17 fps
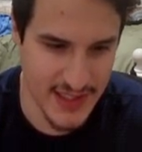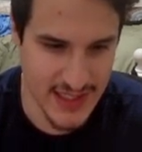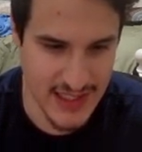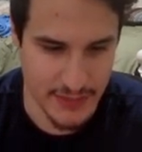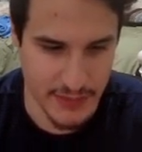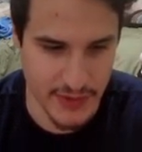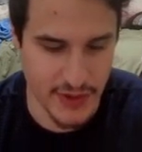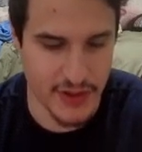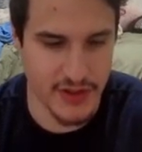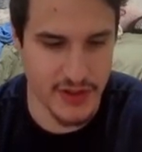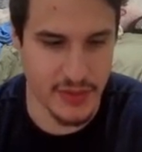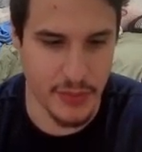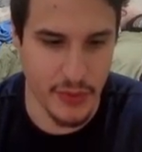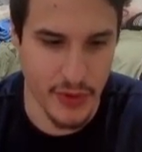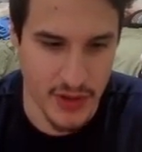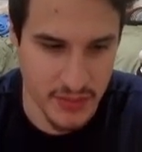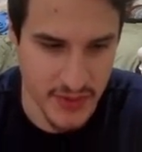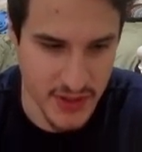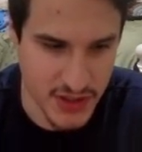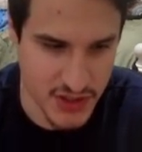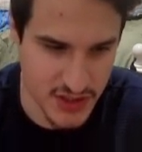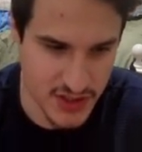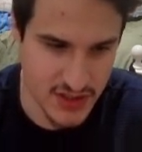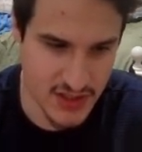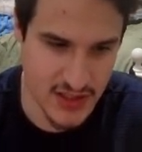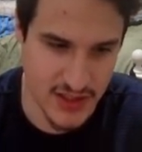I'm here on an important
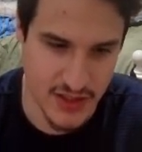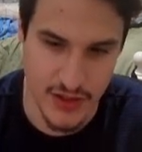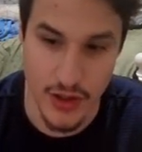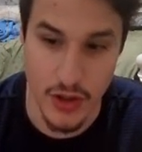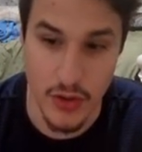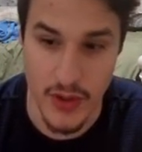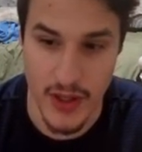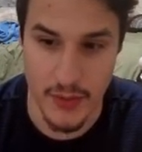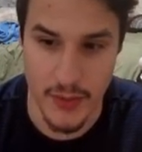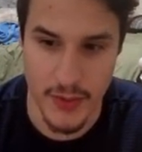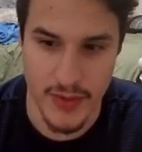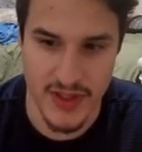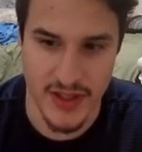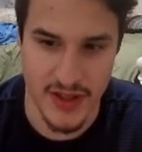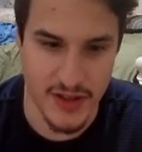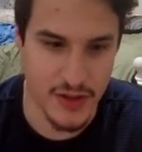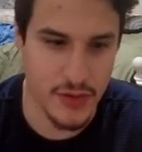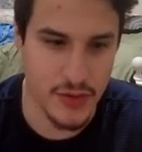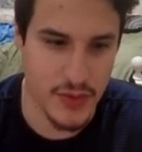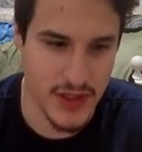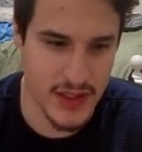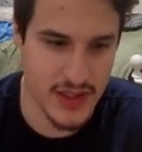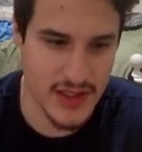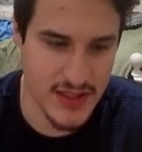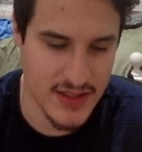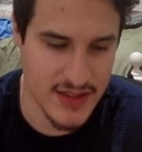mission, and no, I won't tell you what
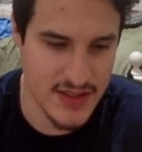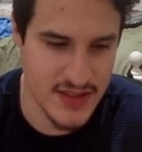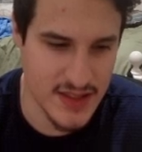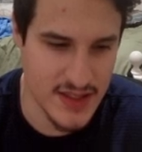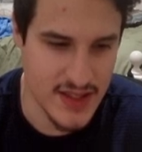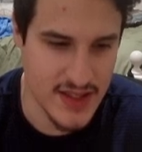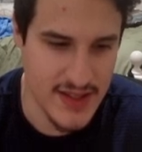it is.